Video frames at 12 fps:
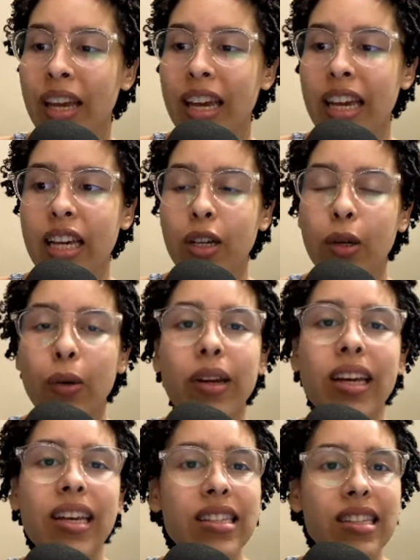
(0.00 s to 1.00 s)

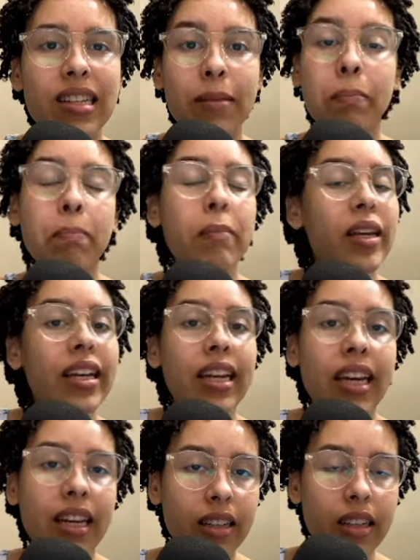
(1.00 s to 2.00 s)
increase the
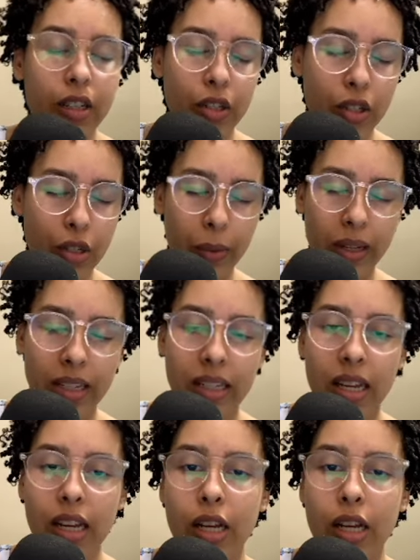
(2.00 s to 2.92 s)
meaning to it.